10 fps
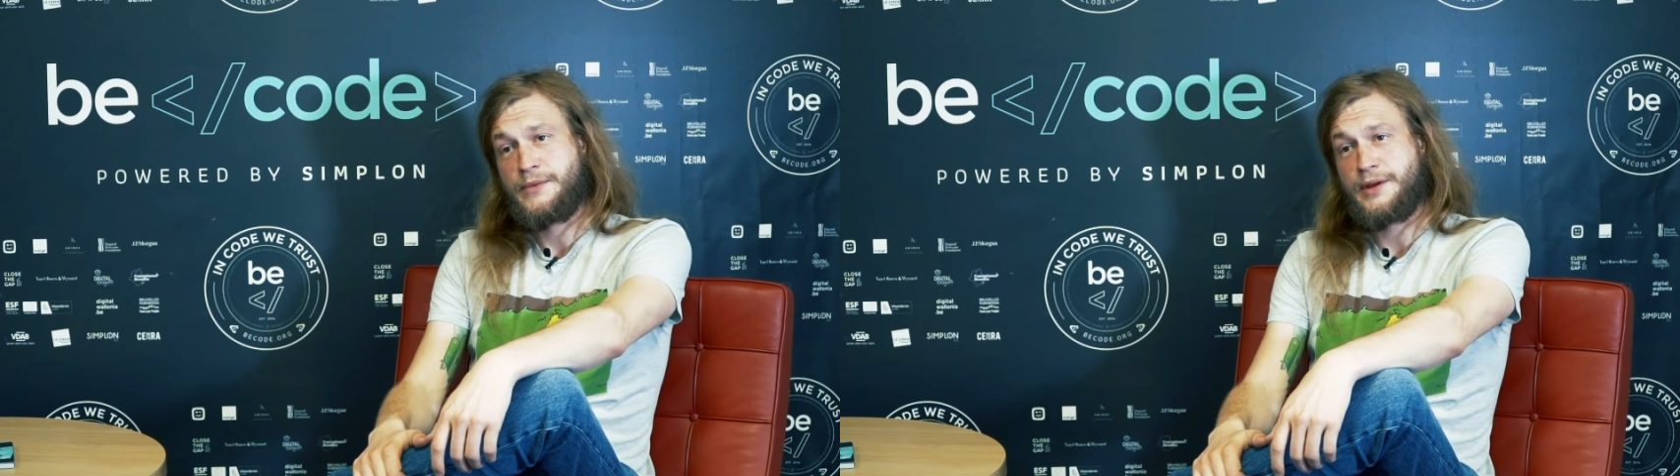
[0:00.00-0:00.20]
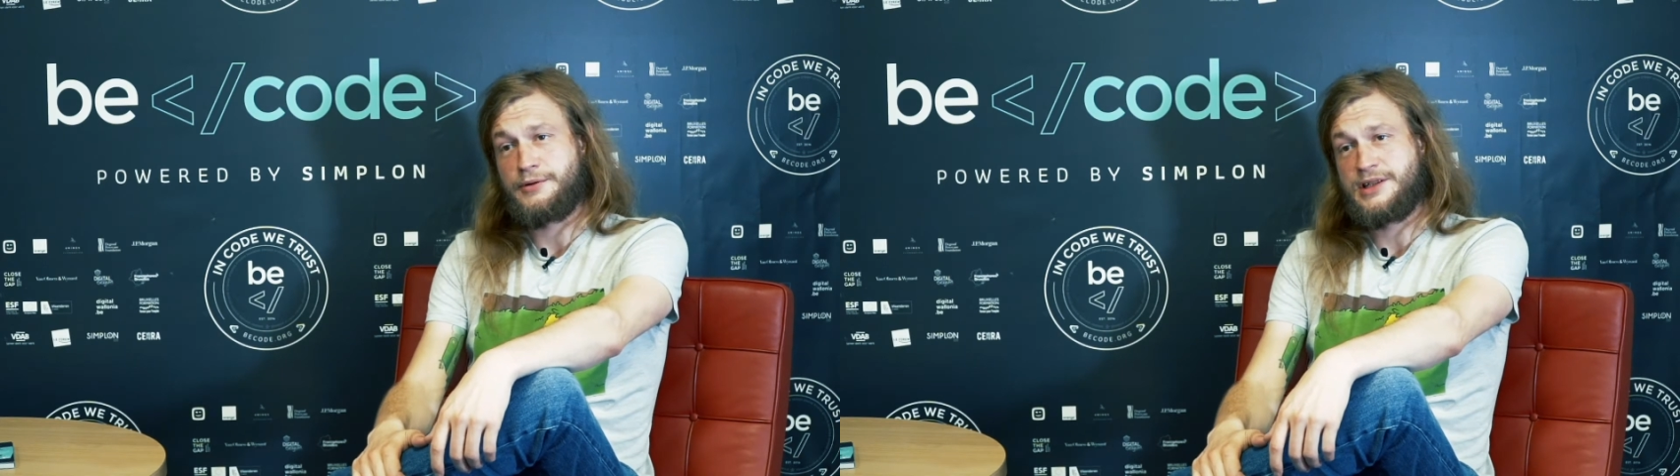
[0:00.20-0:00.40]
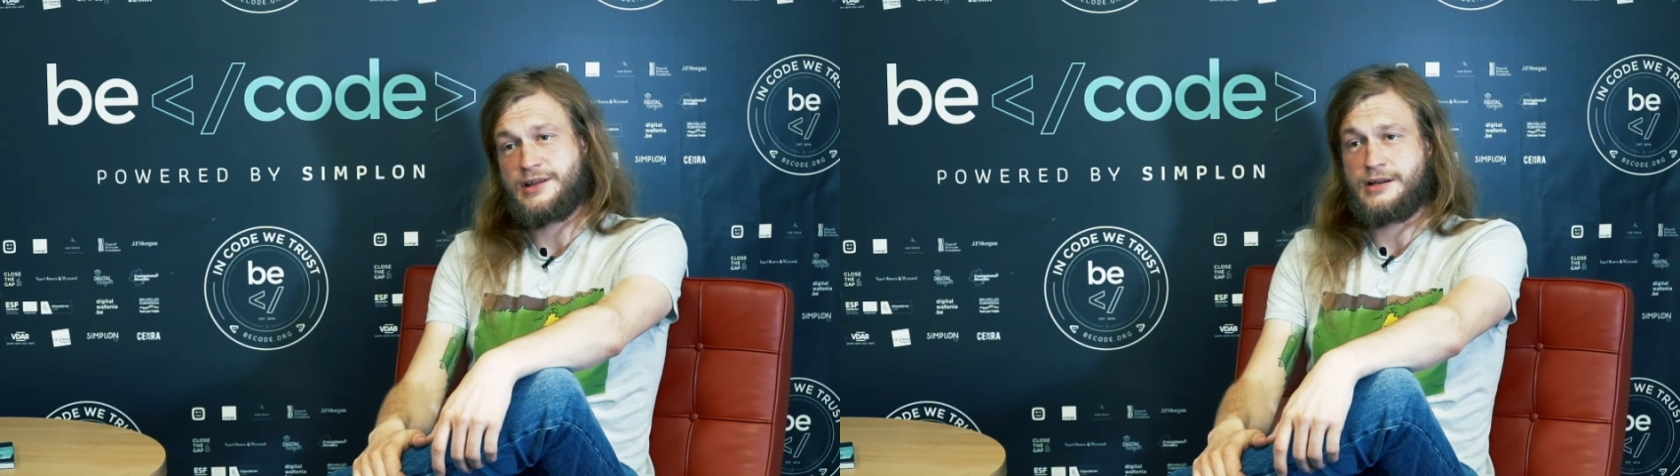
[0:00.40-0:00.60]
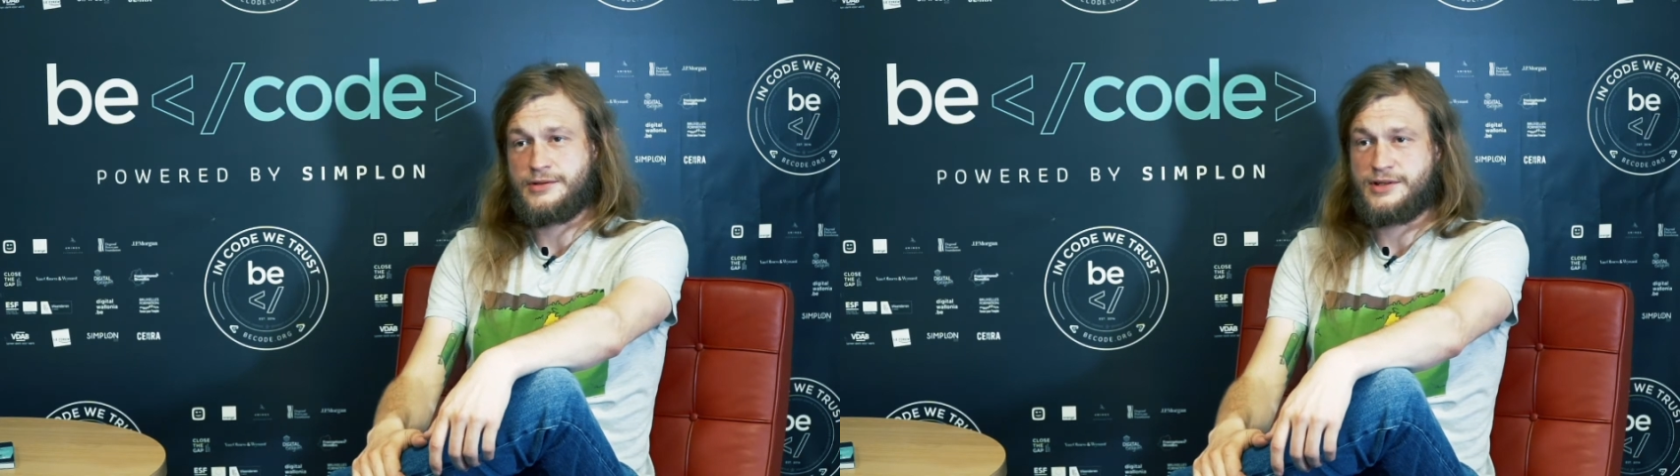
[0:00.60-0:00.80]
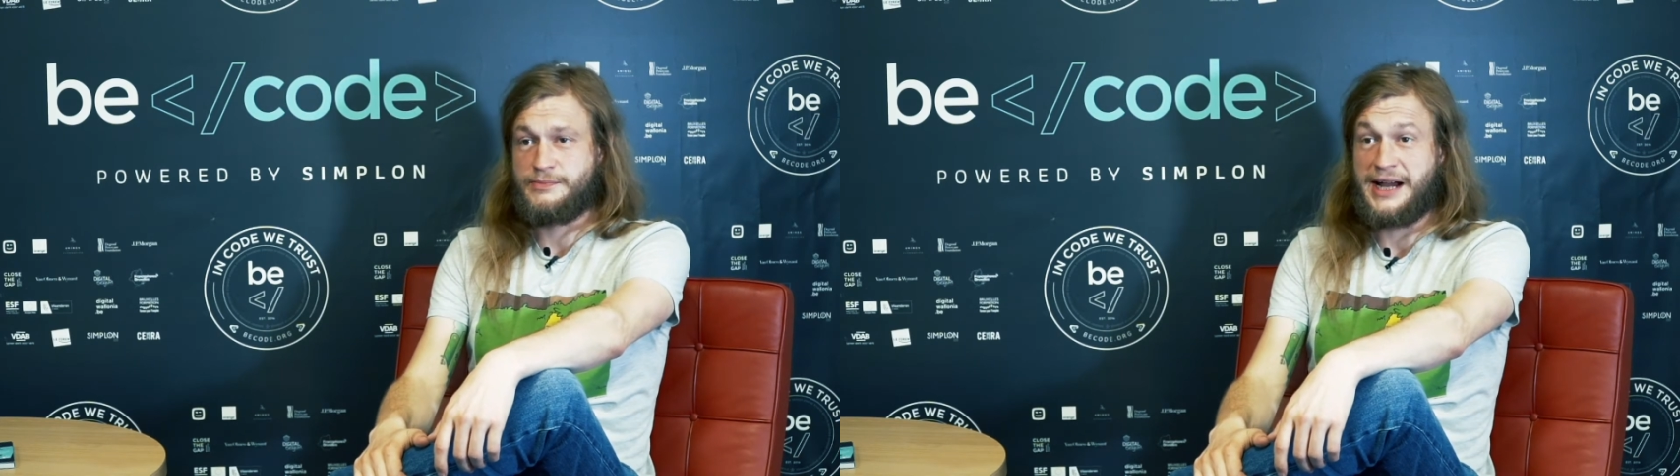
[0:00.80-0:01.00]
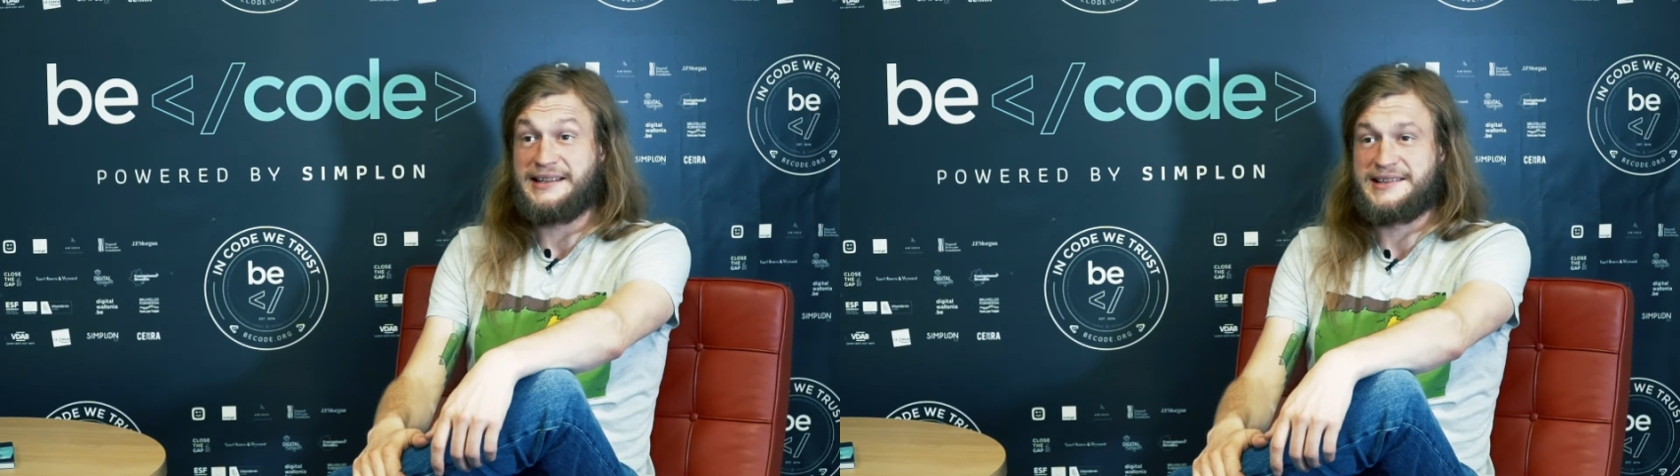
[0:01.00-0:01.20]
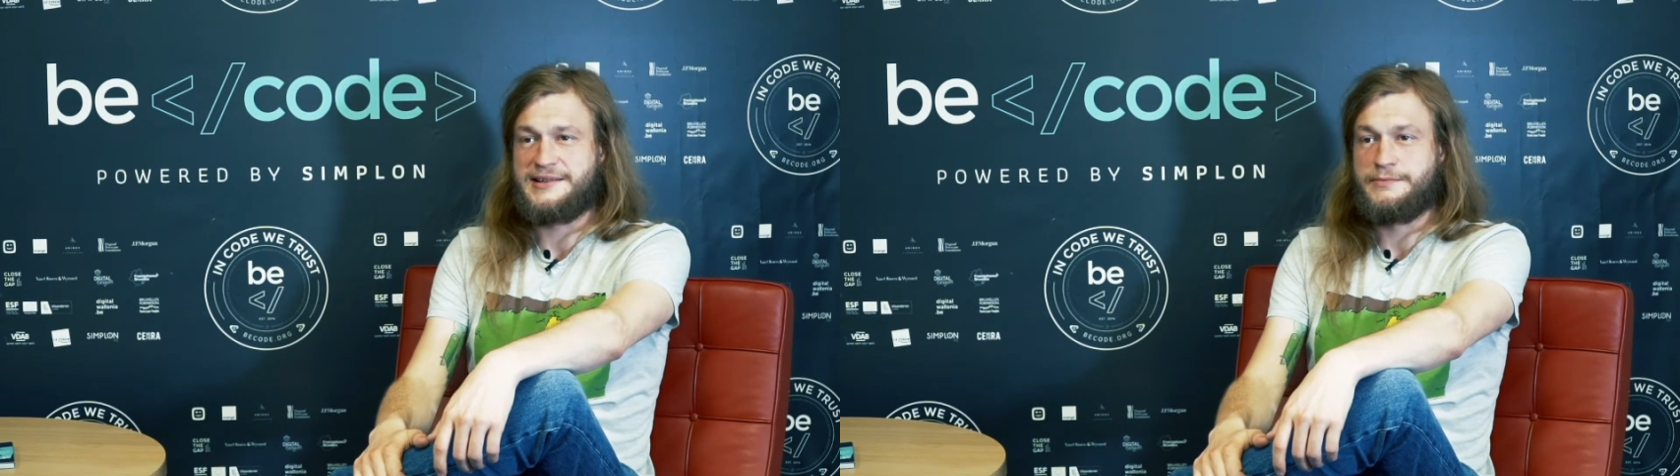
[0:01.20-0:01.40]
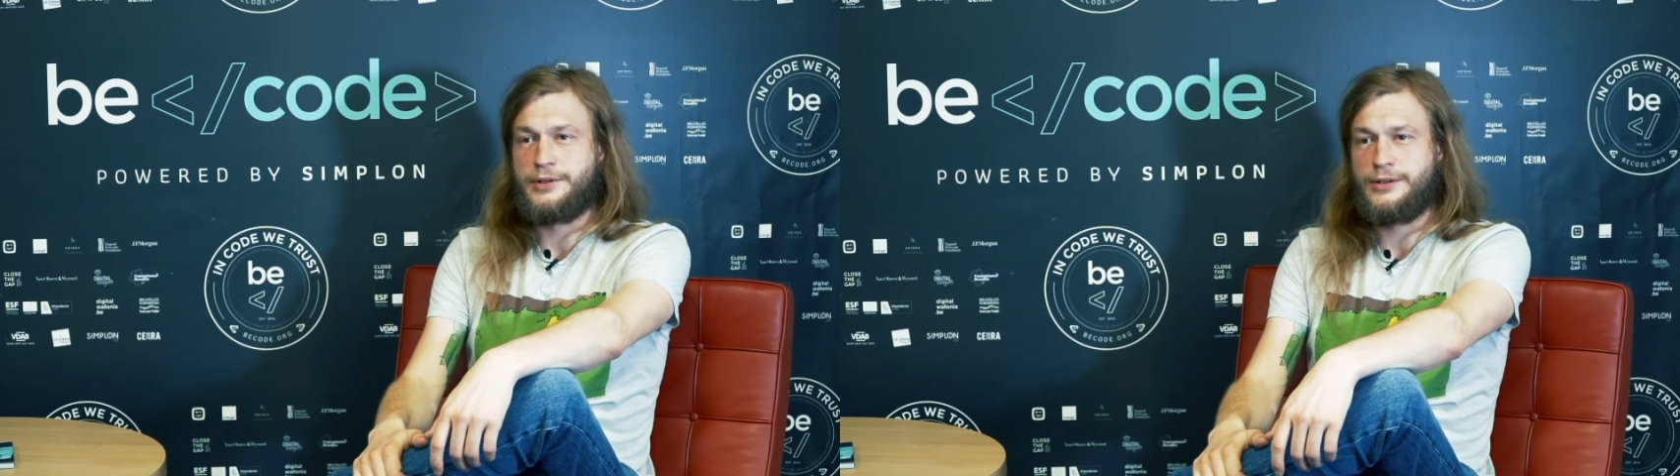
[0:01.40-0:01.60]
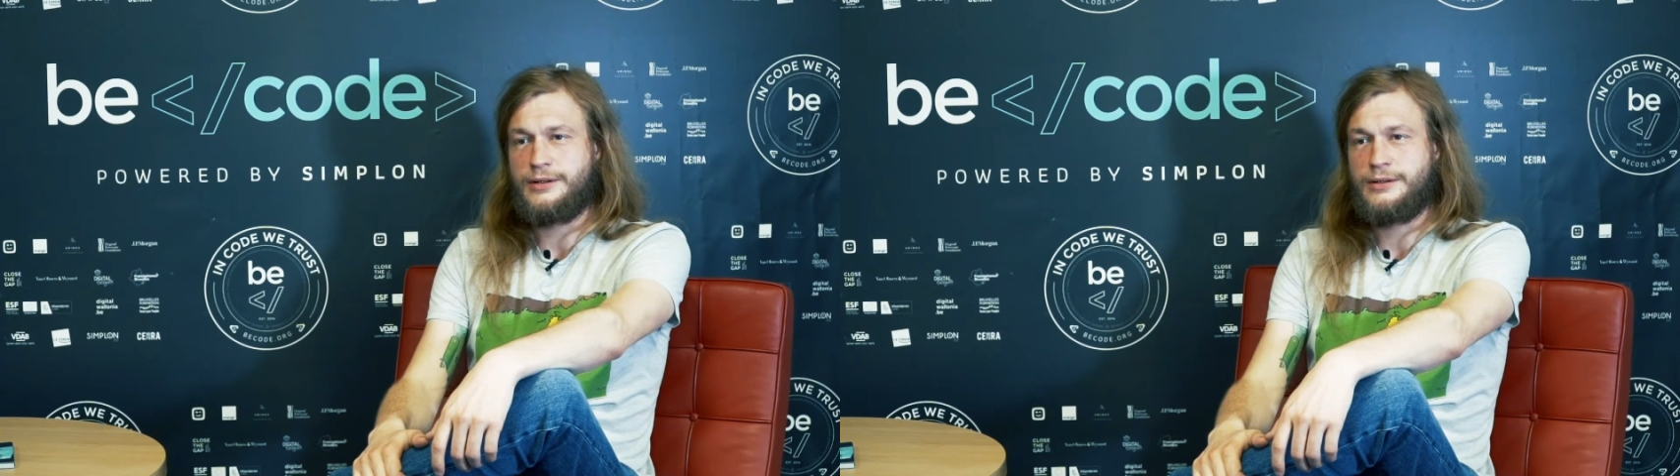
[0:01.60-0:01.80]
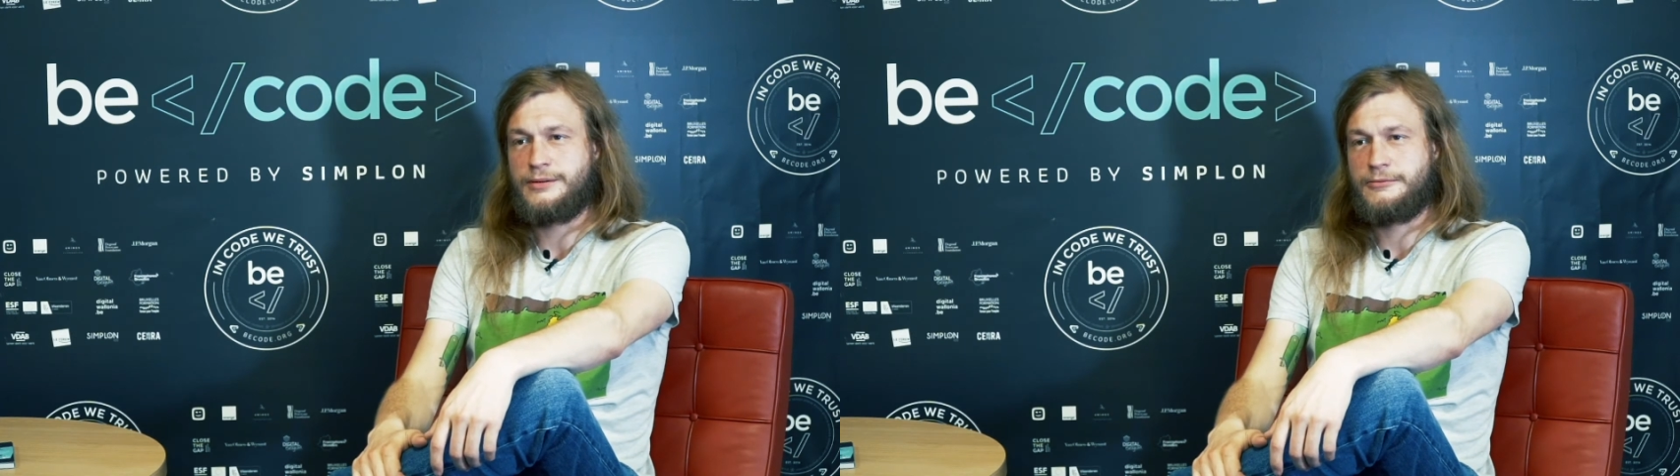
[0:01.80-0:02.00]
Now, this sounds mighty simple,